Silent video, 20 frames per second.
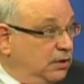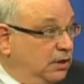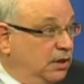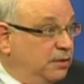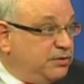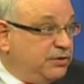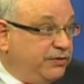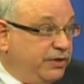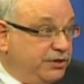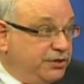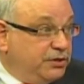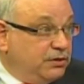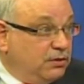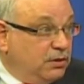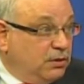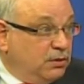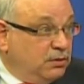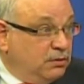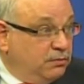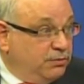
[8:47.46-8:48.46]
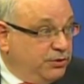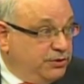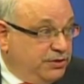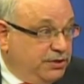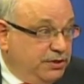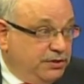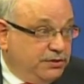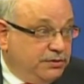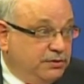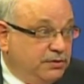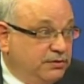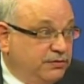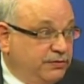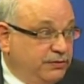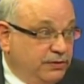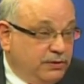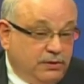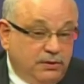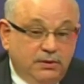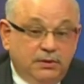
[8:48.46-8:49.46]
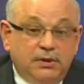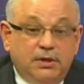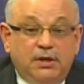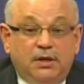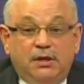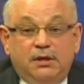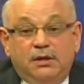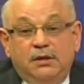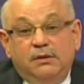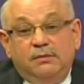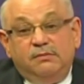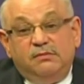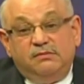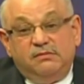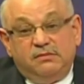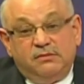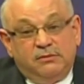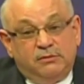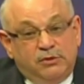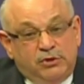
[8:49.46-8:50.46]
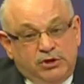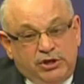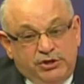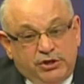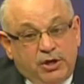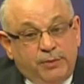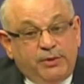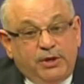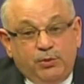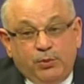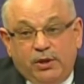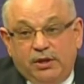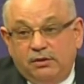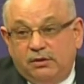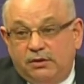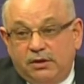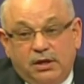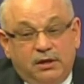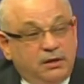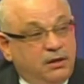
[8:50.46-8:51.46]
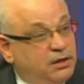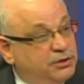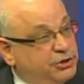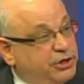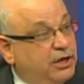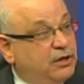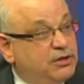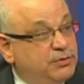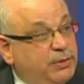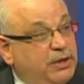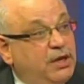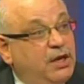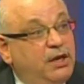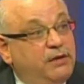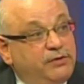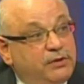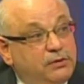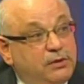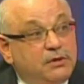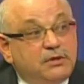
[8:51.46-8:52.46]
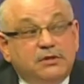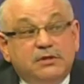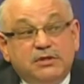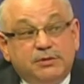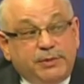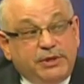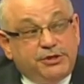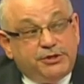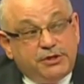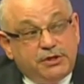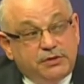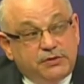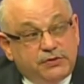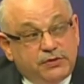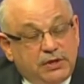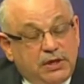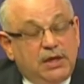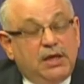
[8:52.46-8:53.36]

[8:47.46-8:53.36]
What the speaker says: observational procedures for determining whether or not a child's behavior looks suspicious.